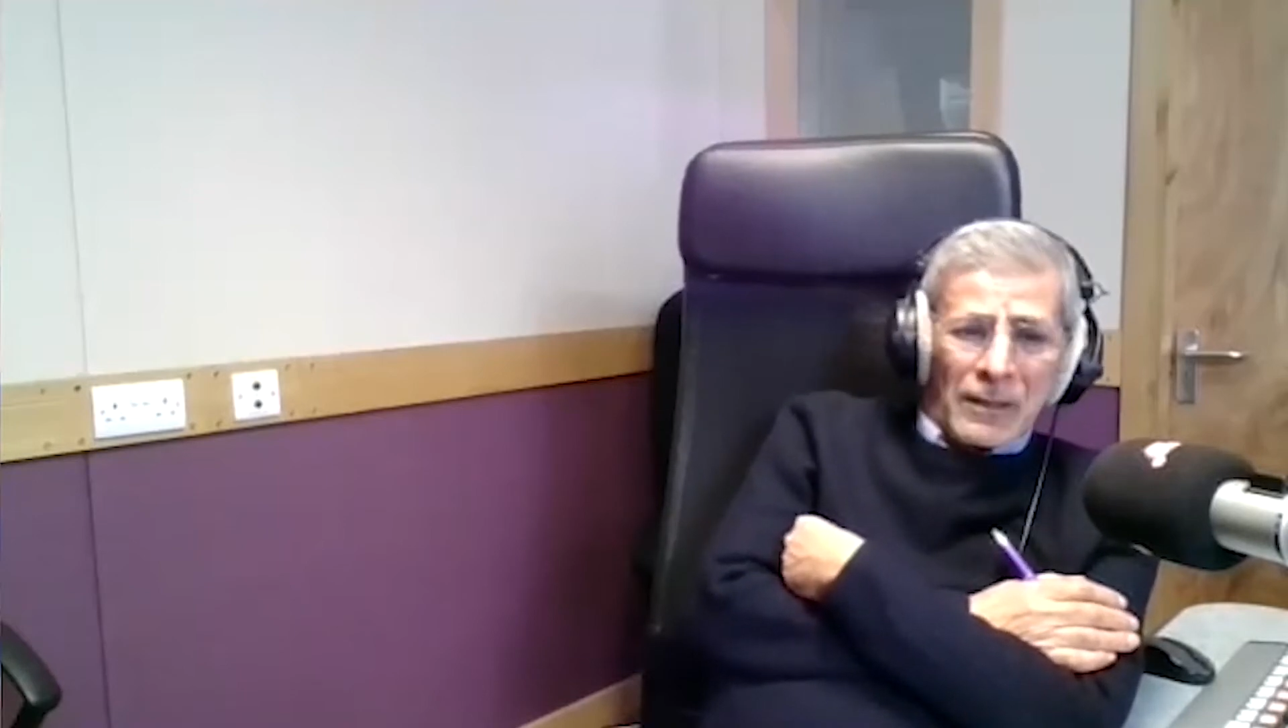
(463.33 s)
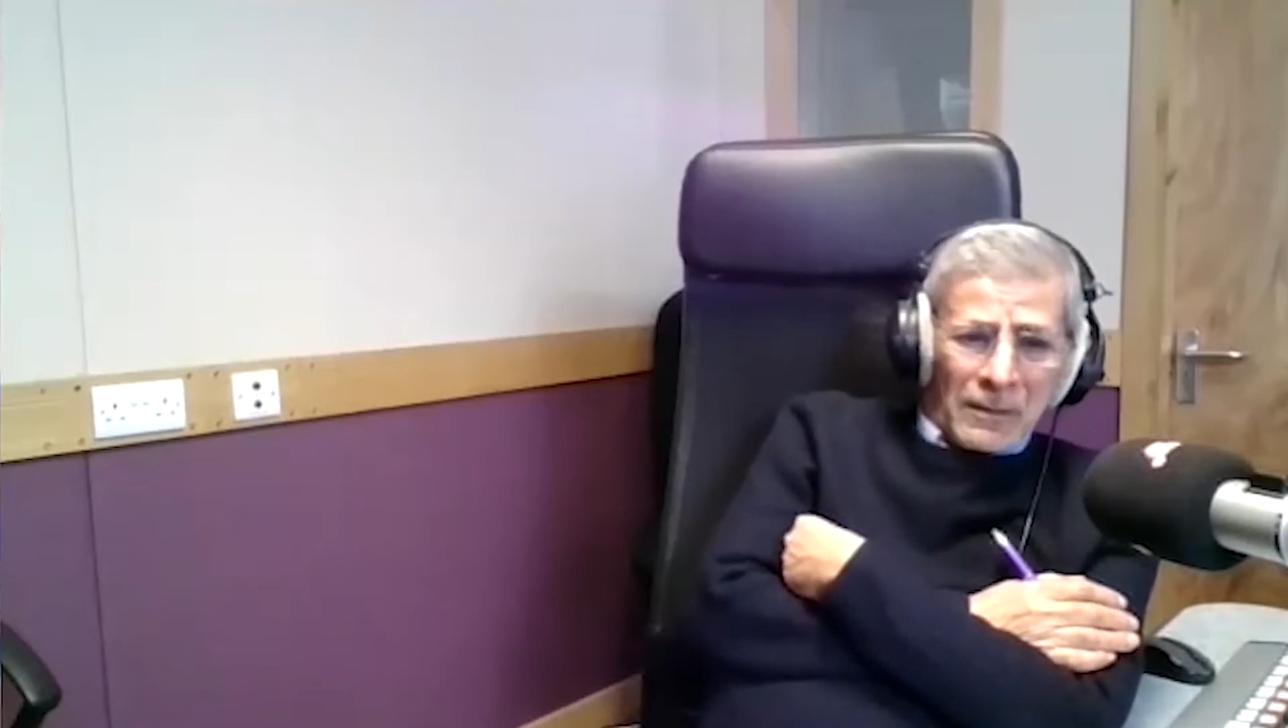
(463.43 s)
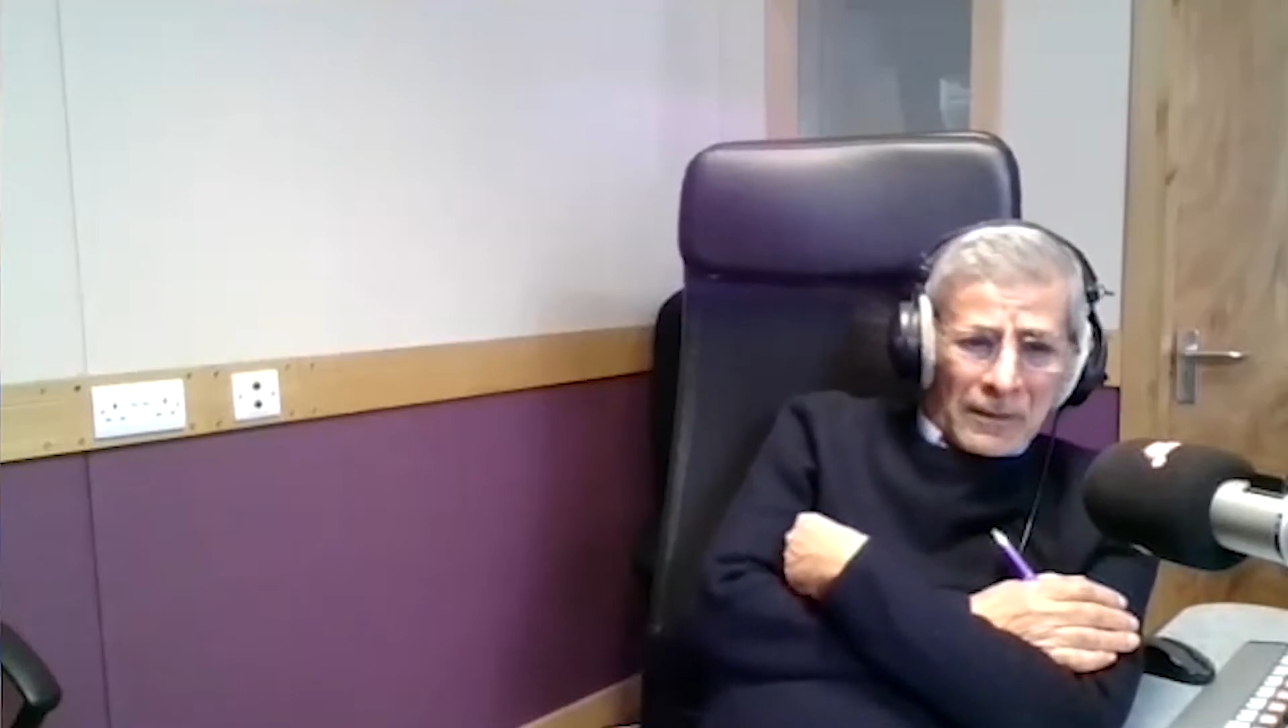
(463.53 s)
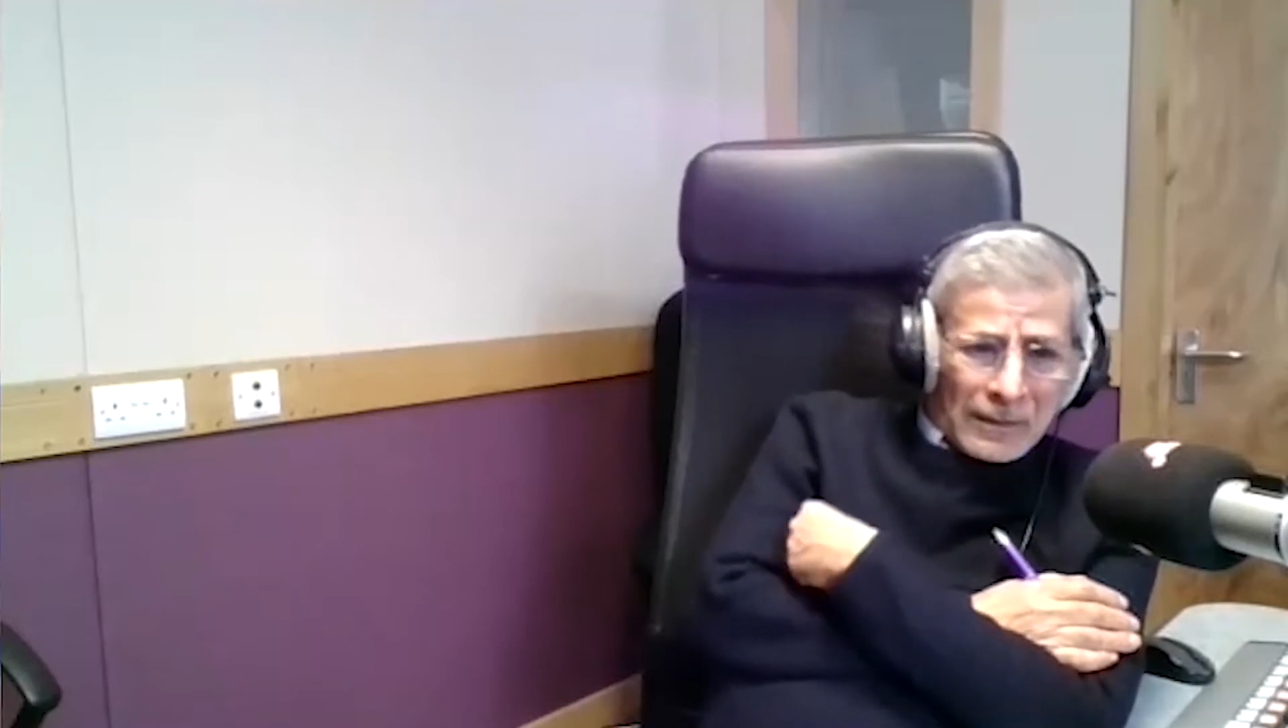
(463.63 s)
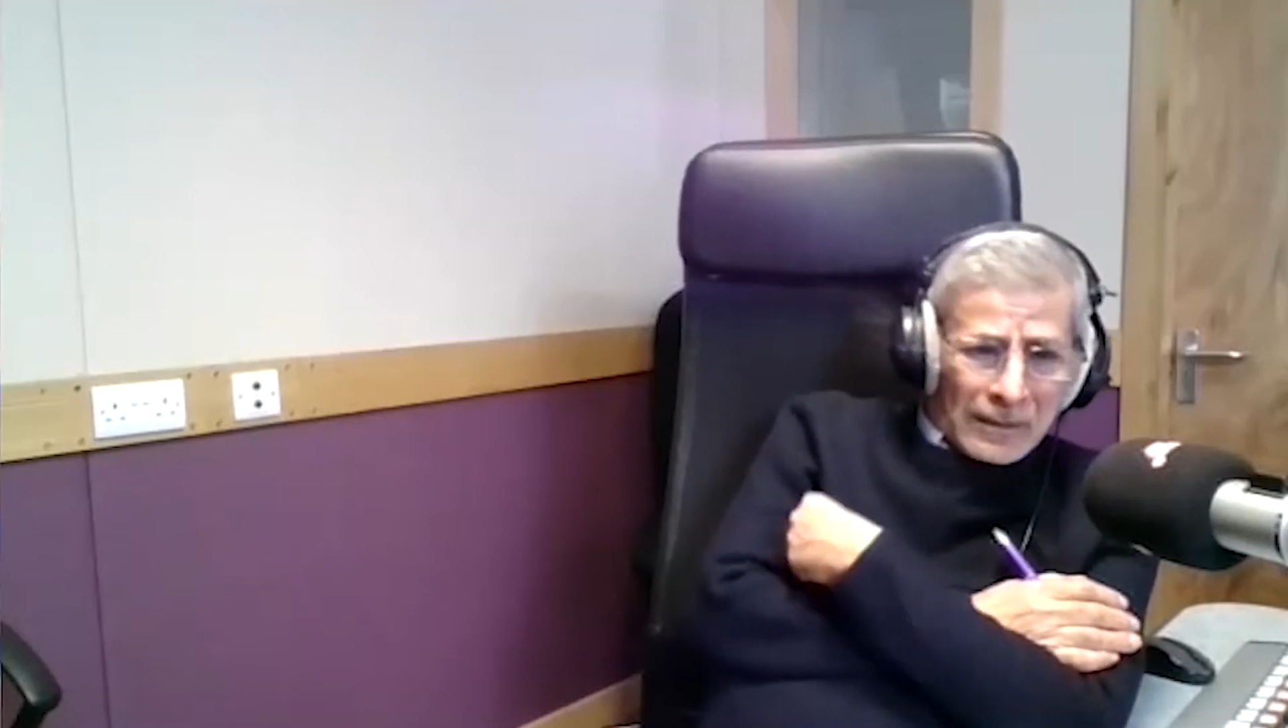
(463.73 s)

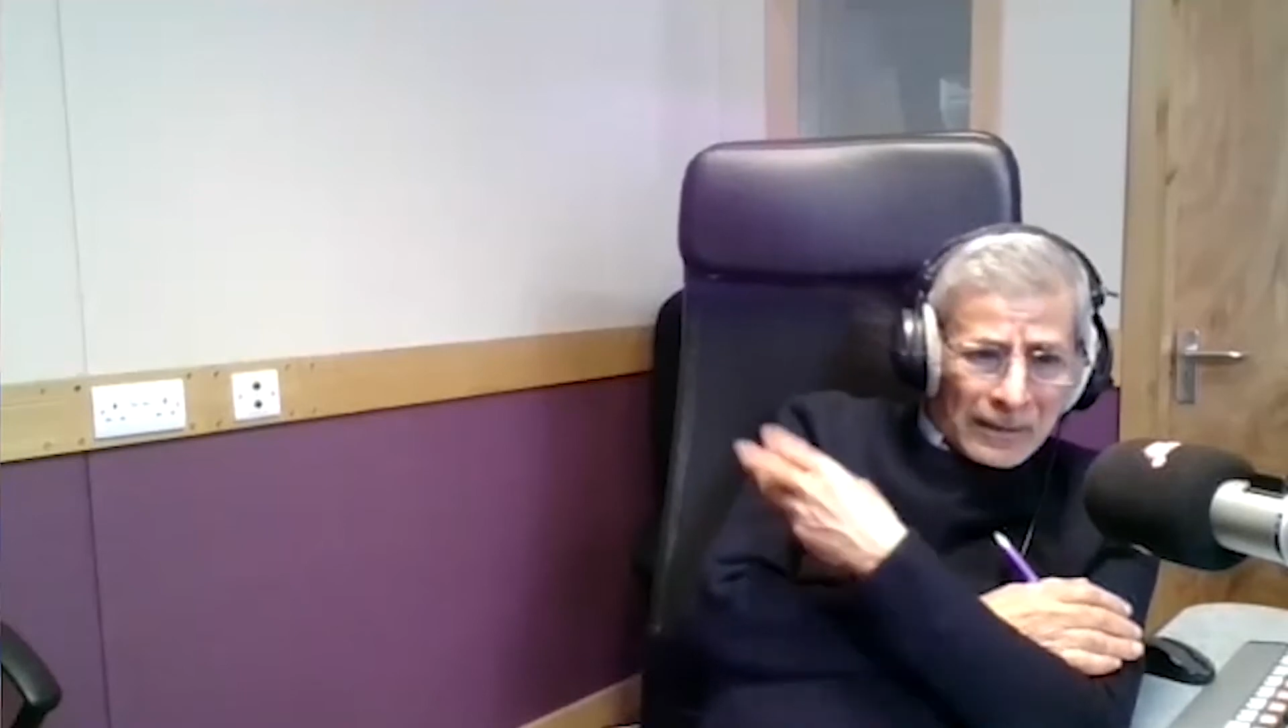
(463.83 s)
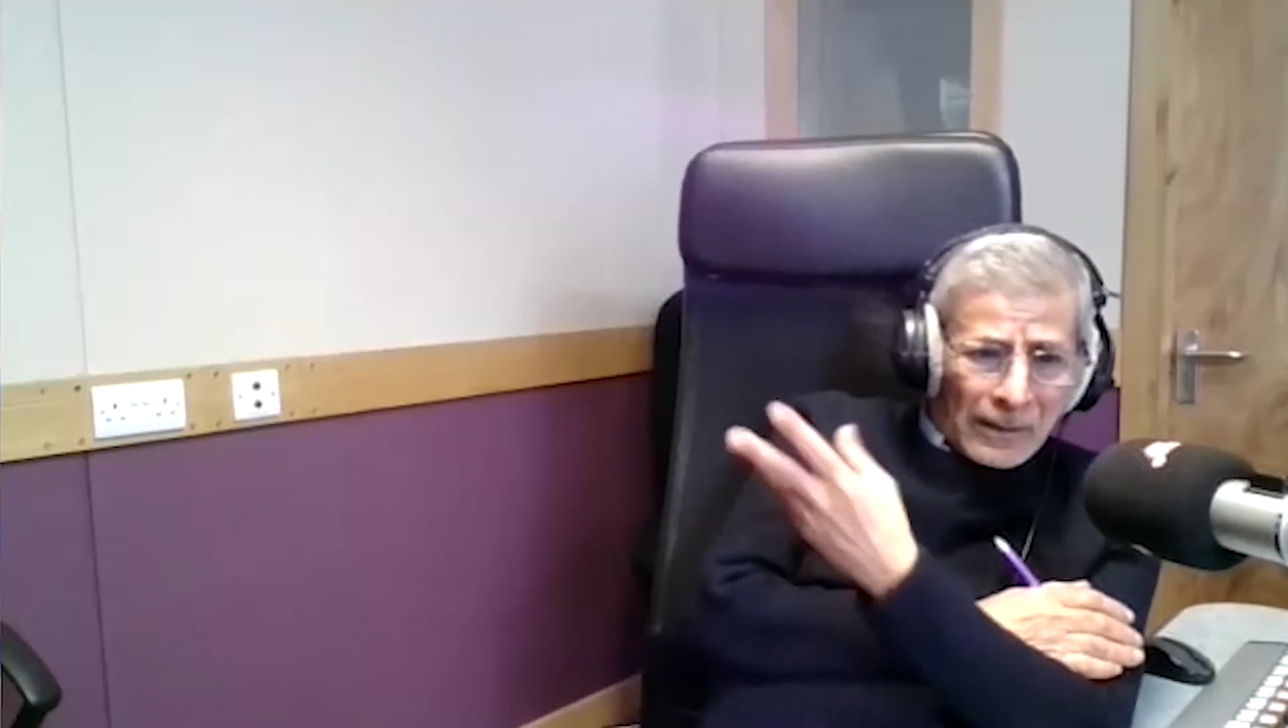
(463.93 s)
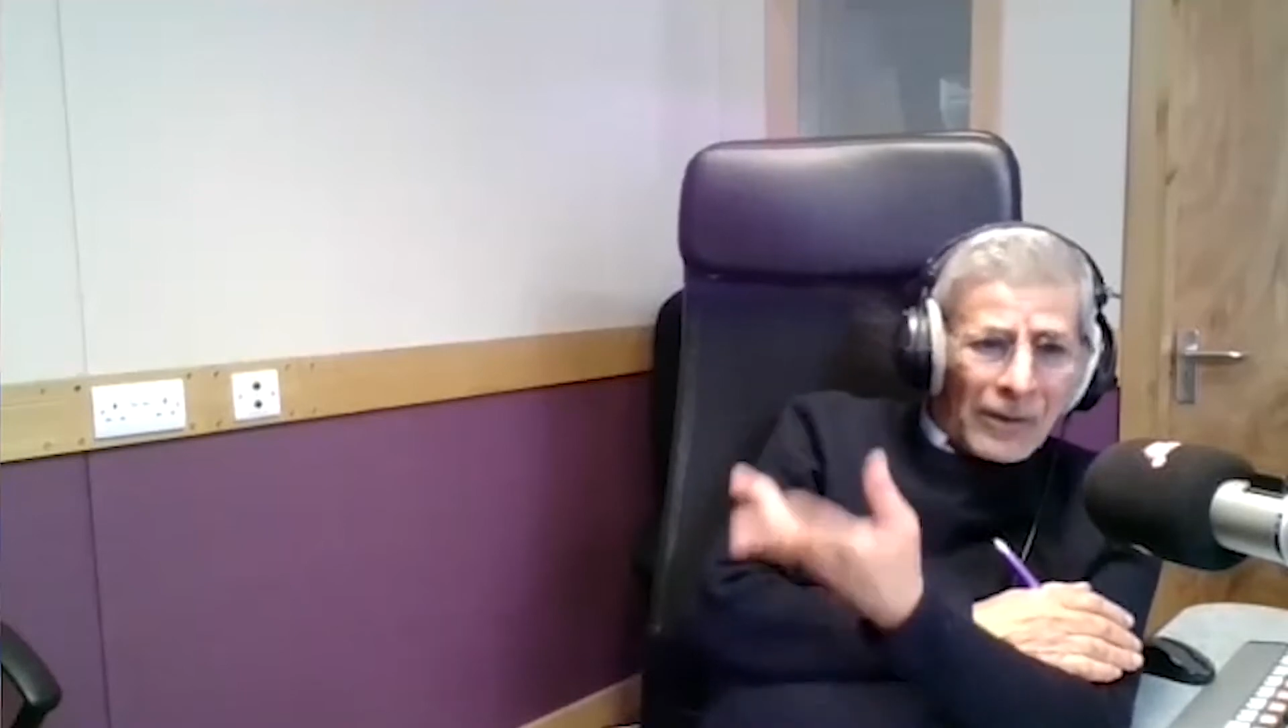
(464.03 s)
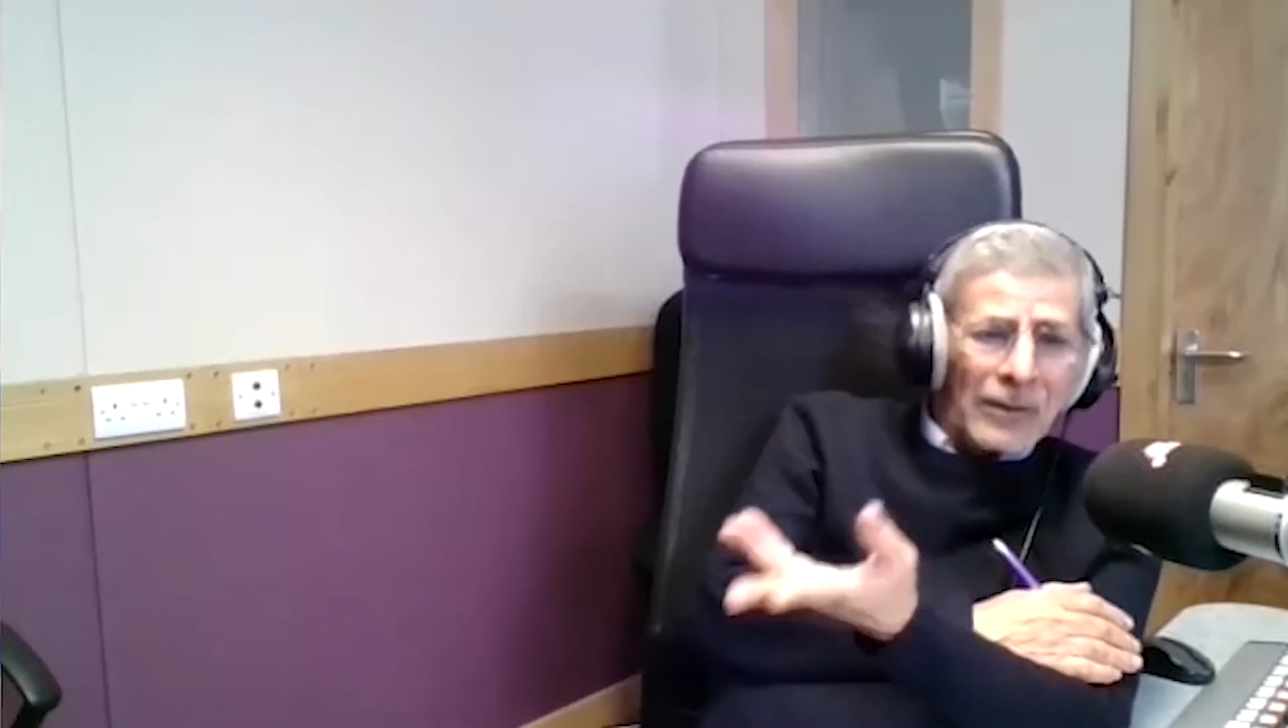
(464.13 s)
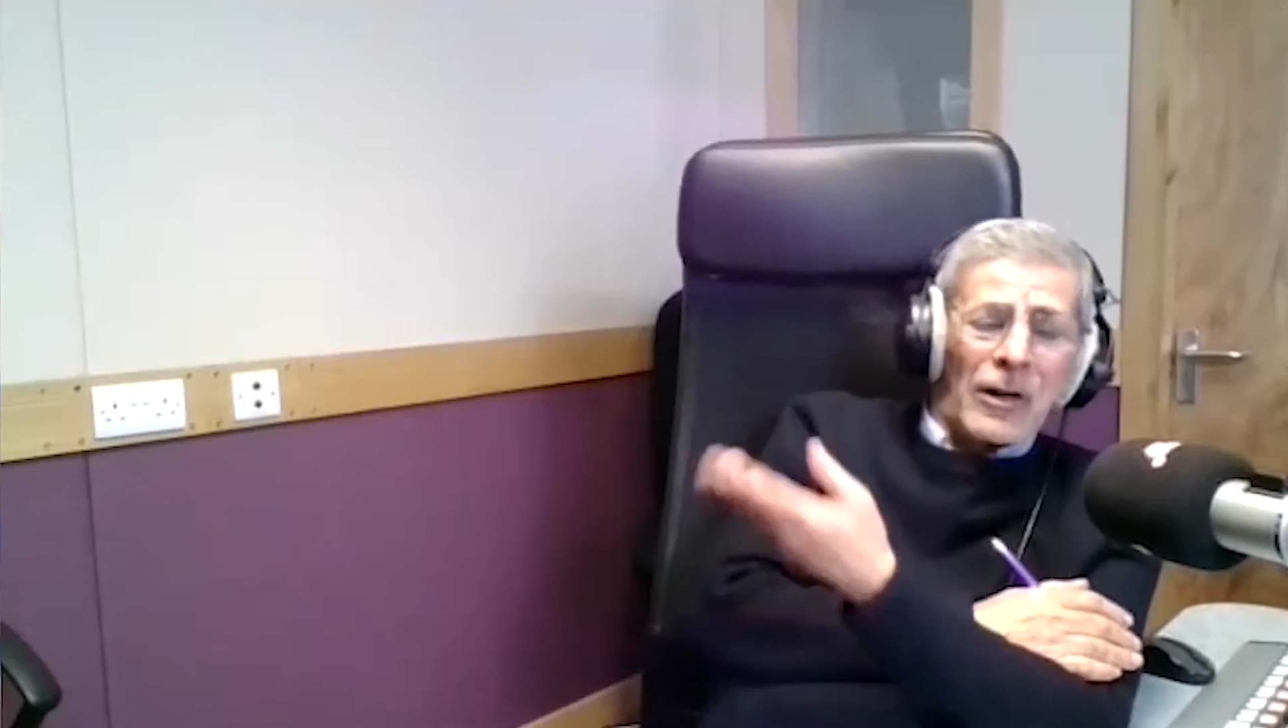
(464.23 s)

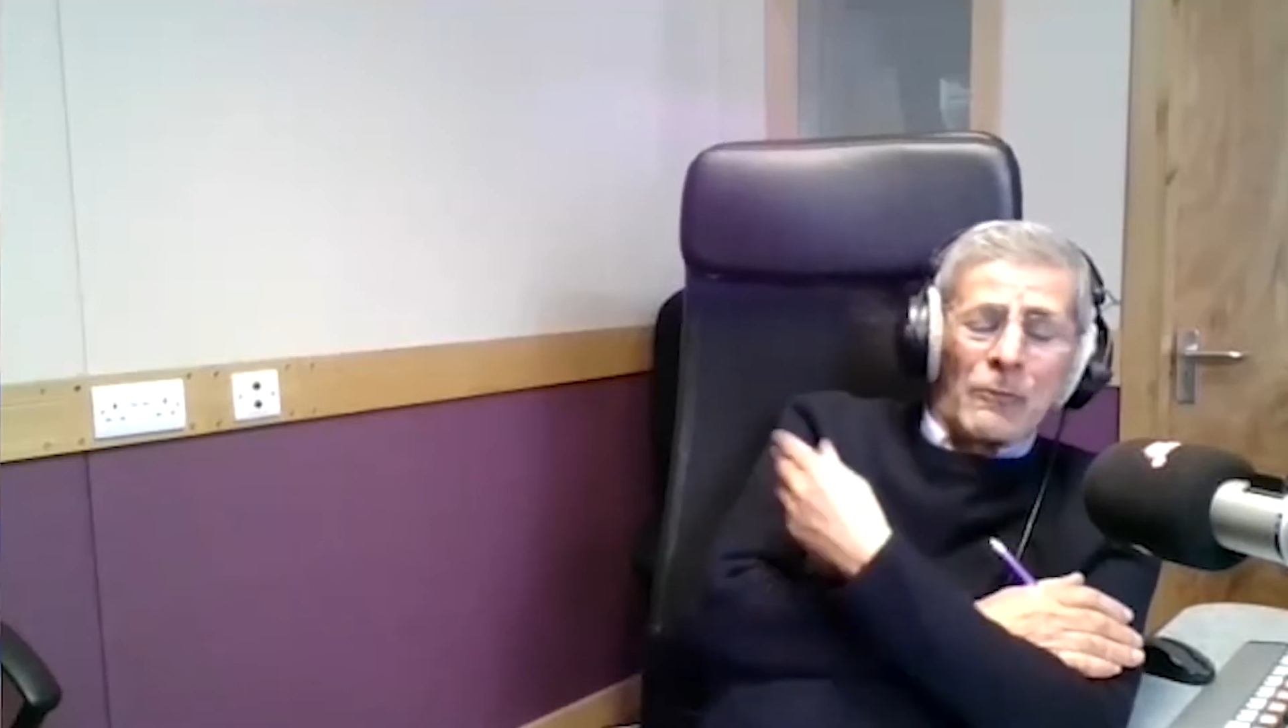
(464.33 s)
long